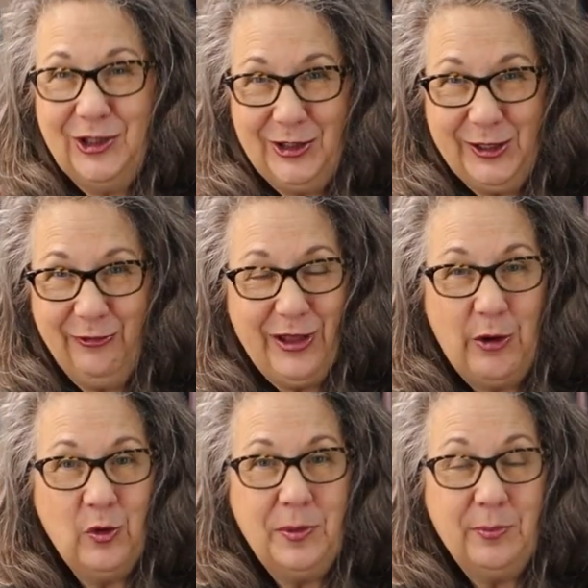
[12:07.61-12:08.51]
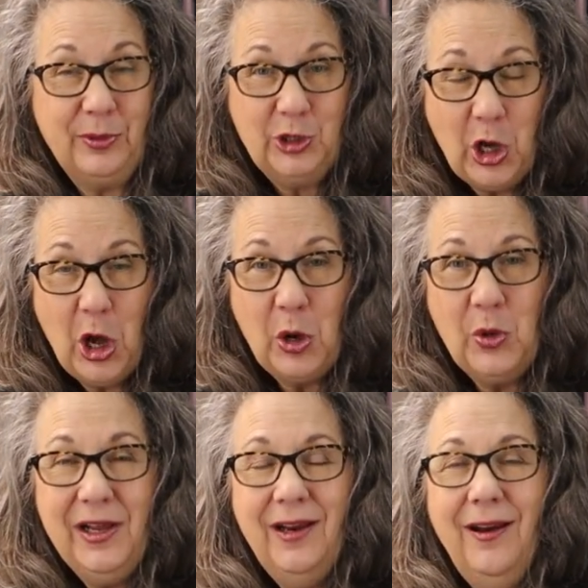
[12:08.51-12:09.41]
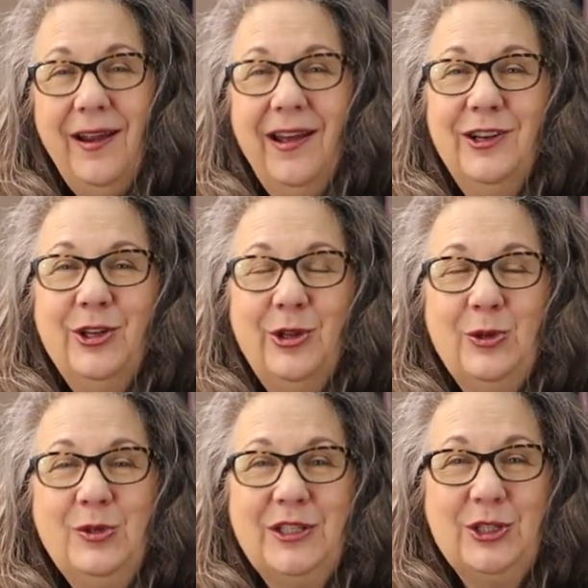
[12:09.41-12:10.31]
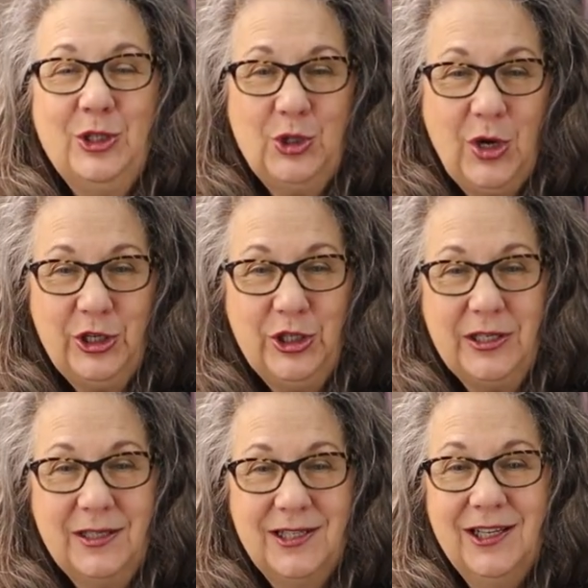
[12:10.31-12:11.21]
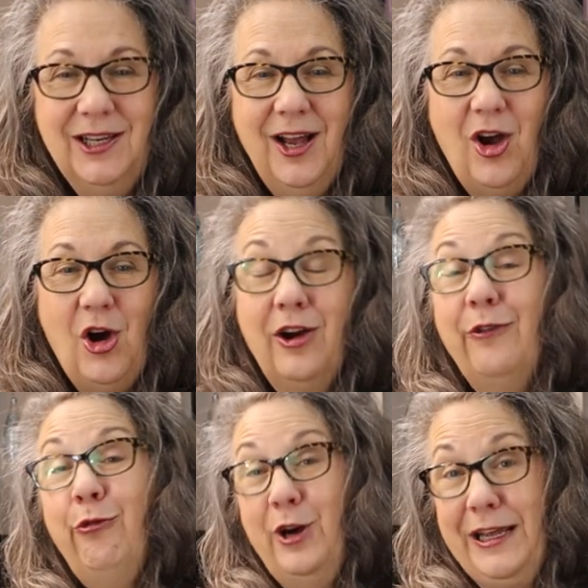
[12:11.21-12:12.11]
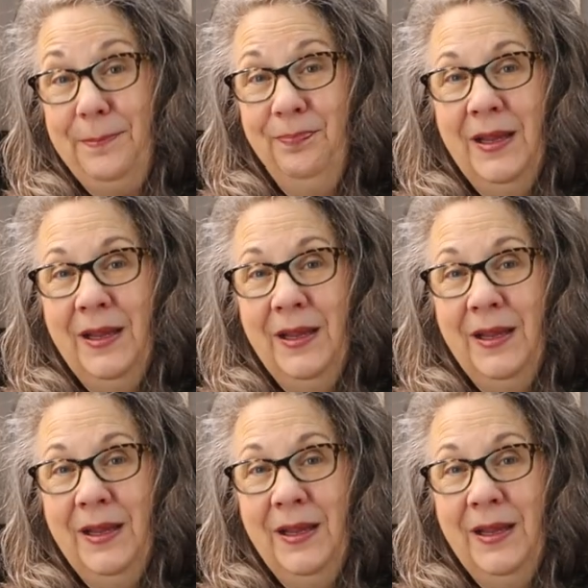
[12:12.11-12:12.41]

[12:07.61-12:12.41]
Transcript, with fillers: The link for that will be below, and those instructions are free.